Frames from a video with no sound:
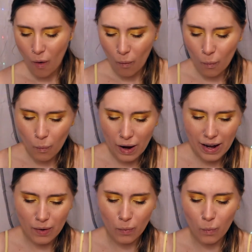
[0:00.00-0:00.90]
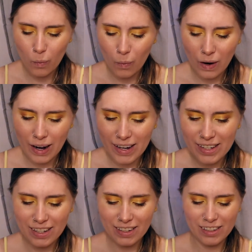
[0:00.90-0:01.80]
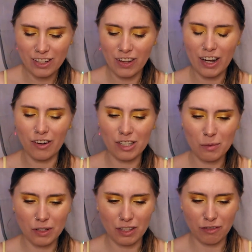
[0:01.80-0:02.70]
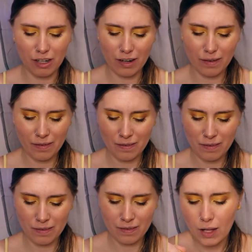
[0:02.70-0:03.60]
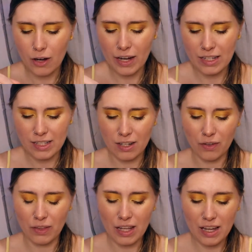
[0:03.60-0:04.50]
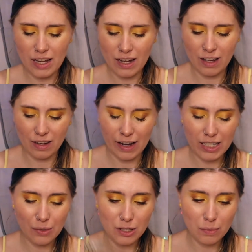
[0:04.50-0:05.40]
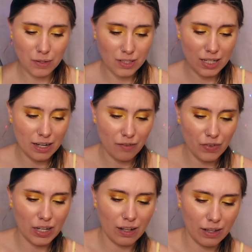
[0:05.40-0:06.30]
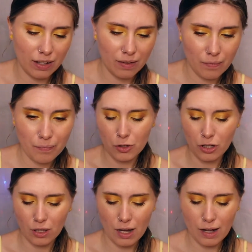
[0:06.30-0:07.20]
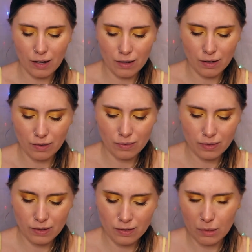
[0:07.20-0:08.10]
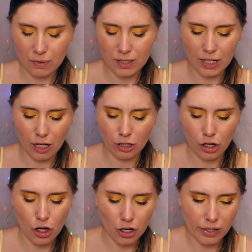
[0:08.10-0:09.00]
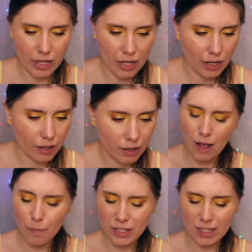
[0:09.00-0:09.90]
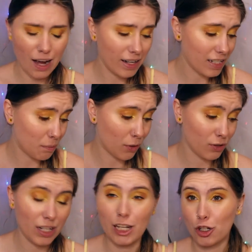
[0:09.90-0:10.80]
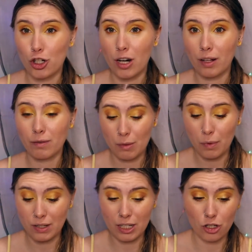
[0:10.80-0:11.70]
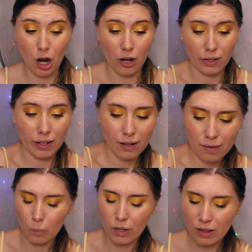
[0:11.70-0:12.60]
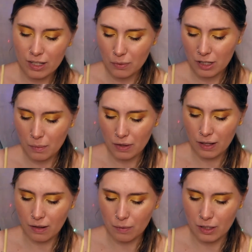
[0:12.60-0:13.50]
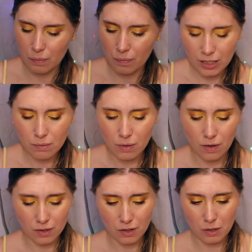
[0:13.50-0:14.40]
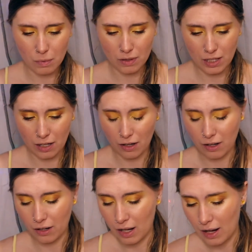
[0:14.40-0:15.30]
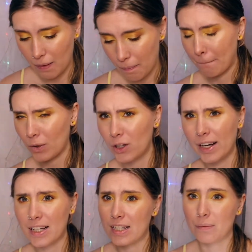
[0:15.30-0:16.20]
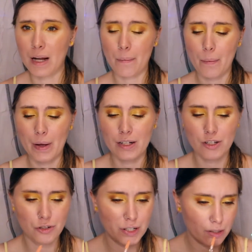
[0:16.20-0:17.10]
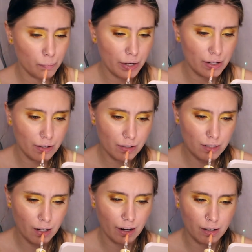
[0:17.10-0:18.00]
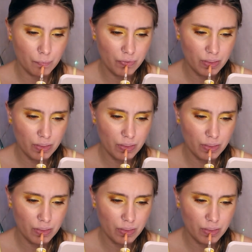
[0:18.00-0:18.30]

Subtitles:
Wait, what? Do they all smell different? Okay, so the ice one smells like vanilla. Gelato smells like a cookie. And Biscotti smells like chocolate. What did this one smell like? Let me see. This one also smells like a cookie, or I guess some type of pastry or baked item.